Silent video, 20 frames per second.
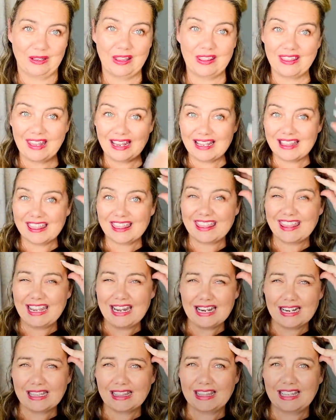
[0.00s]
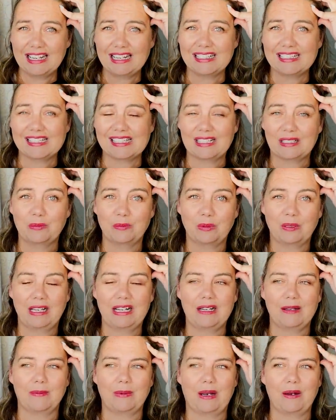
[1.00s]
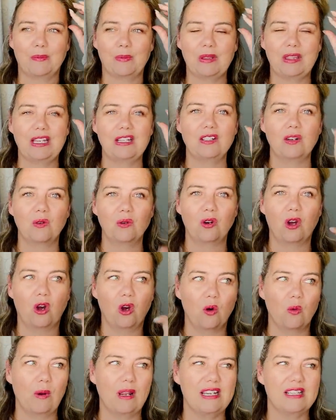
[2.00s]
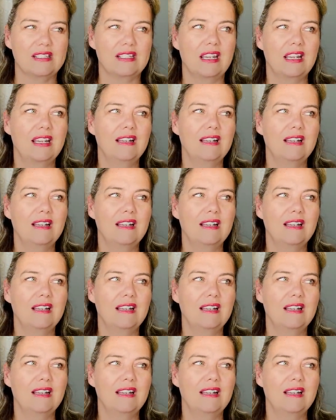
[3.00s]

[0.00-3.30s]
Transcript: They think things to complain about, but they don't always